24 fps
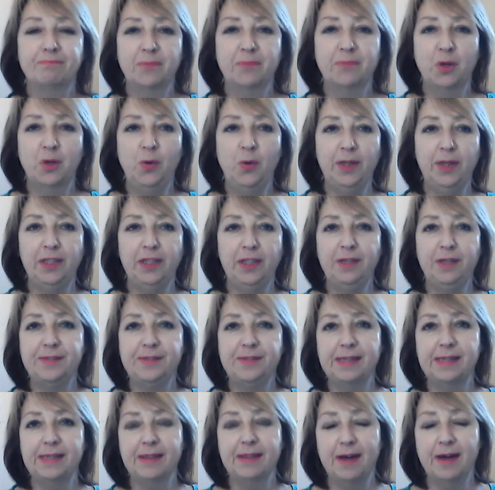Quit
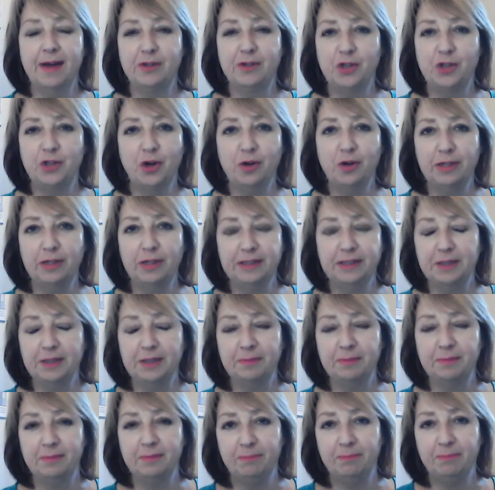using that jargon
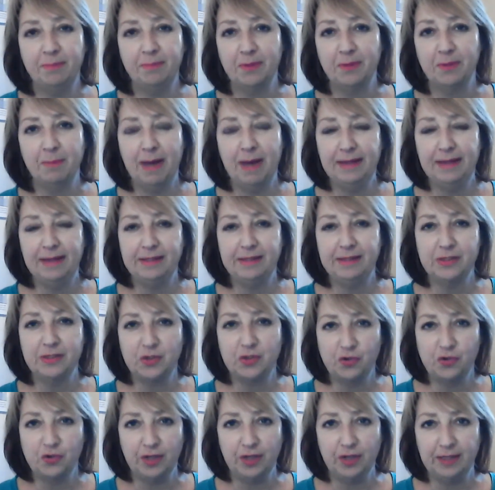that the man in the
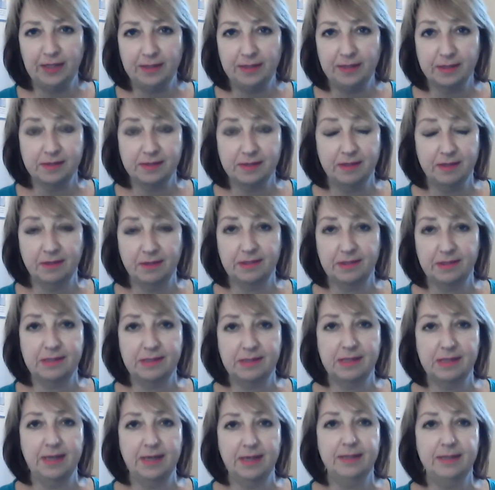street doesn't
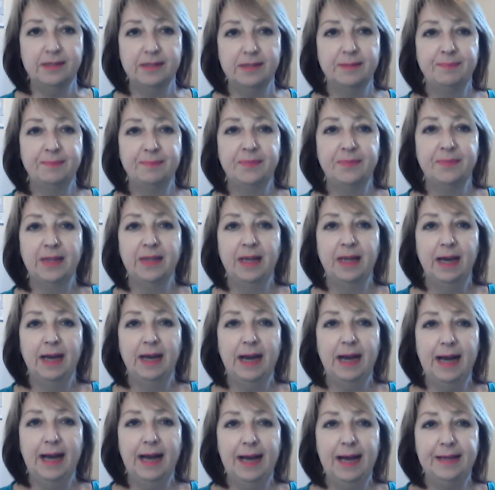understand.
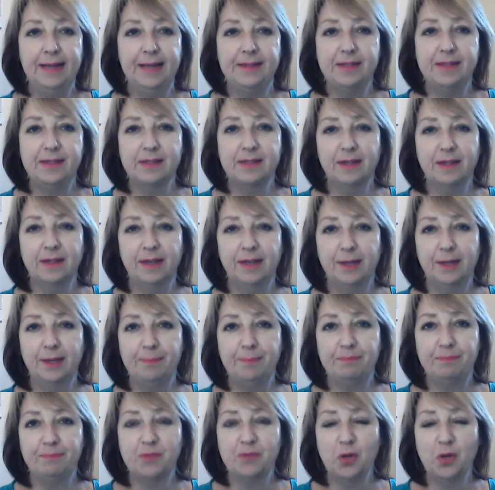And
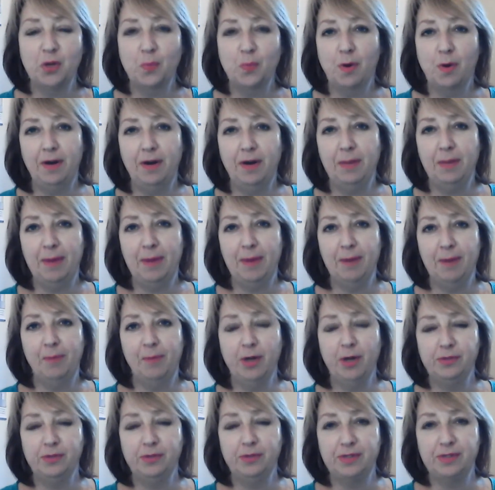don't worry about
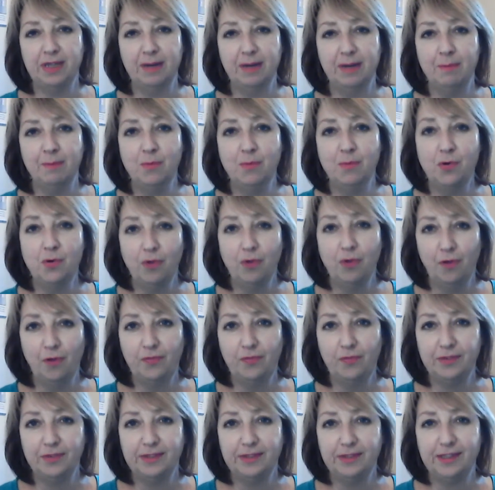posting more
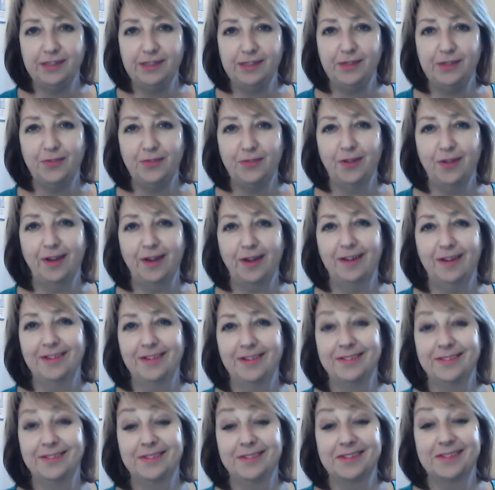often than you think.
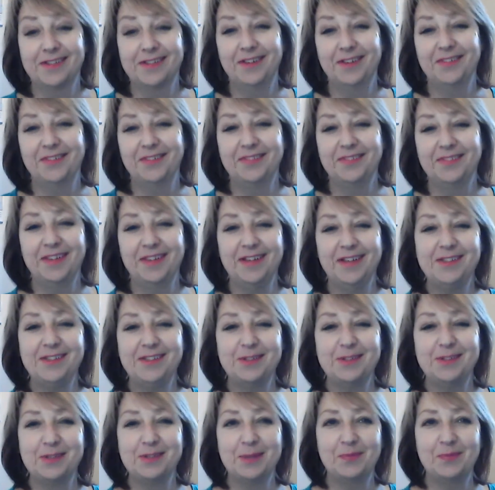So there's
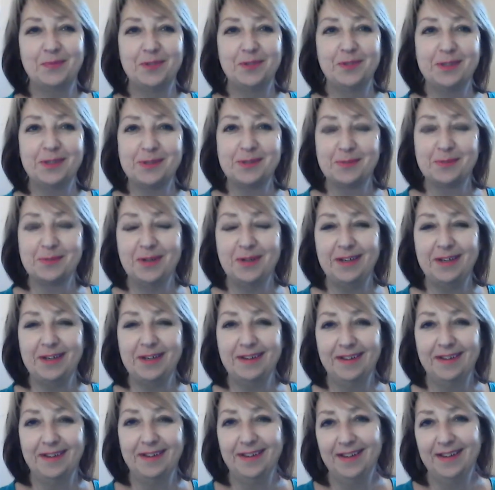your tip for this
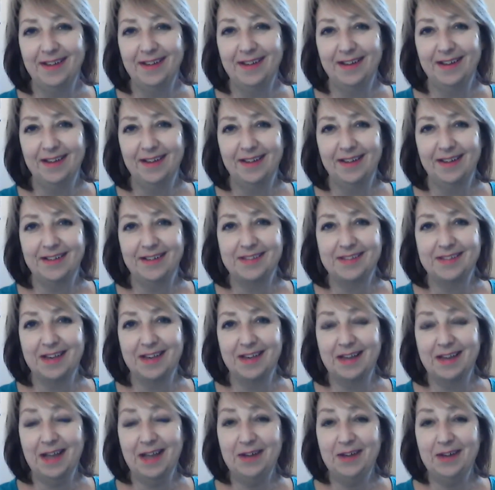week.
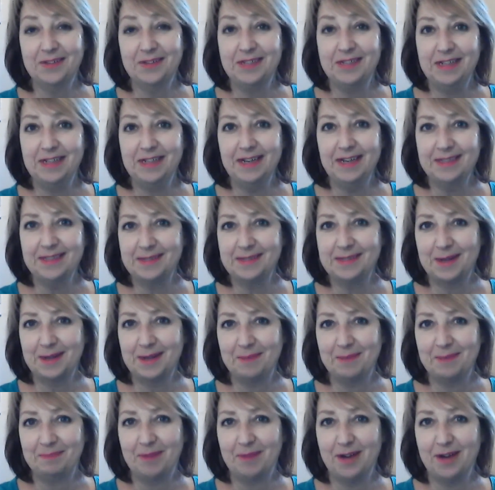Take care and I'll see you next
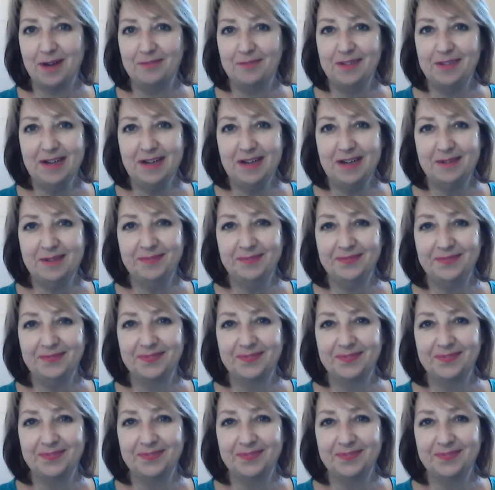time. Bye for now.